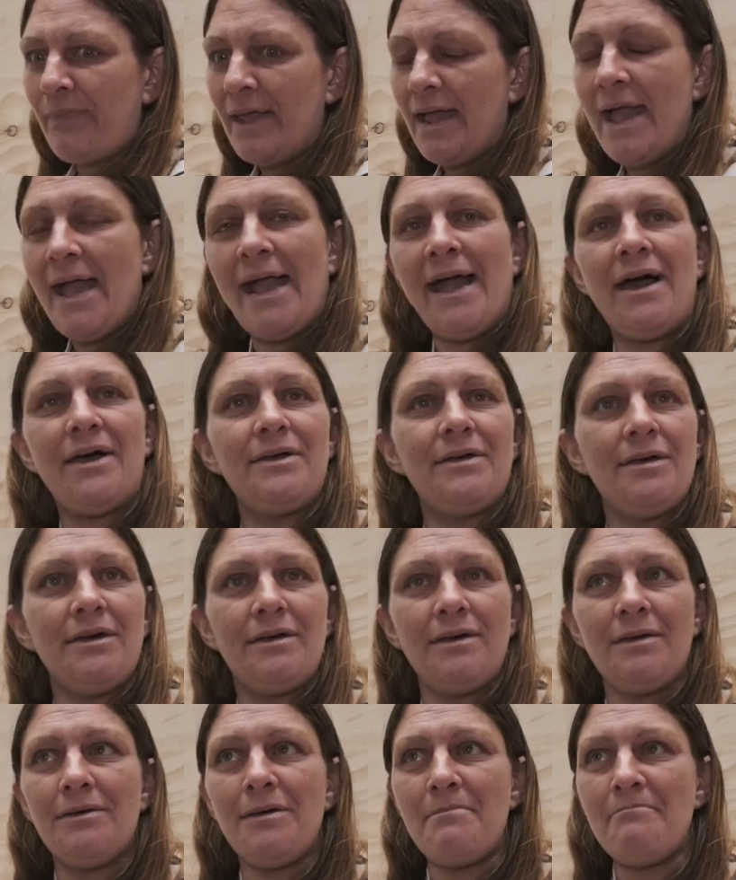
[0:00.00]
how
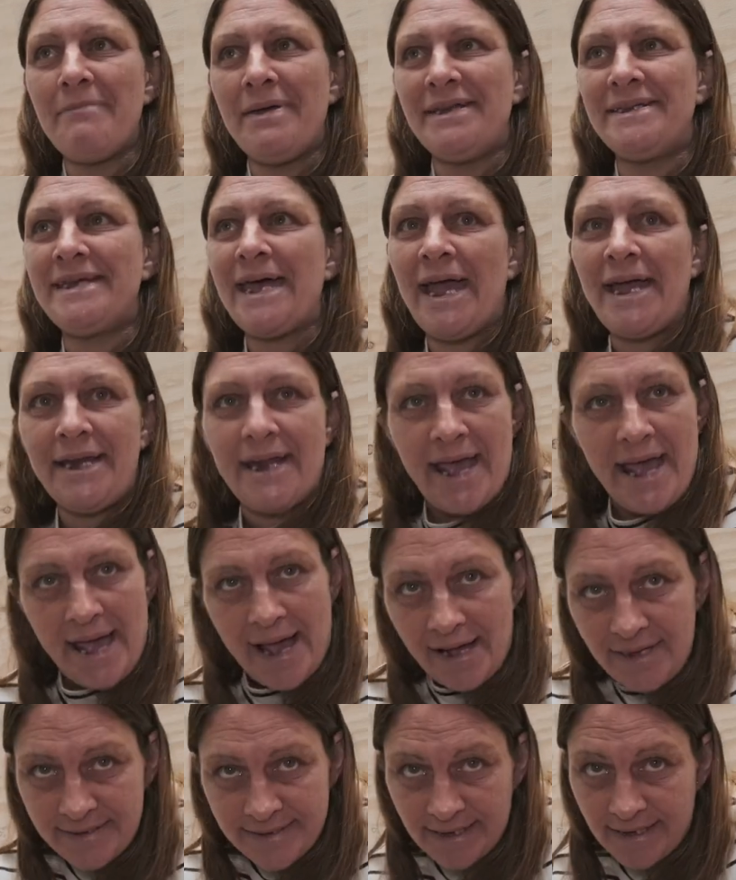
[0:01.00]
to maintain a
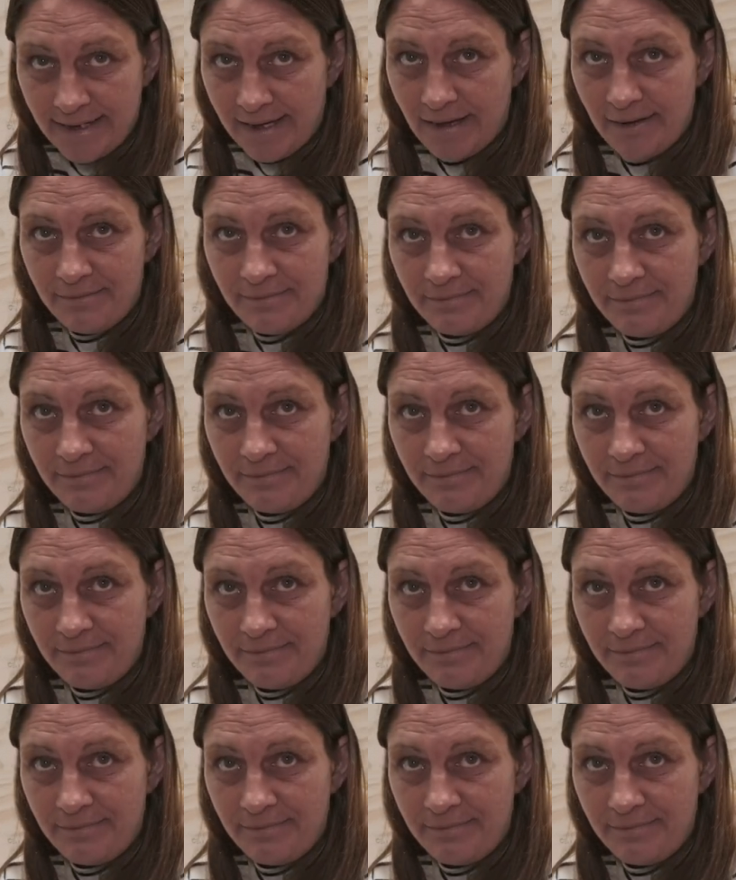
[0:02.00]
house again.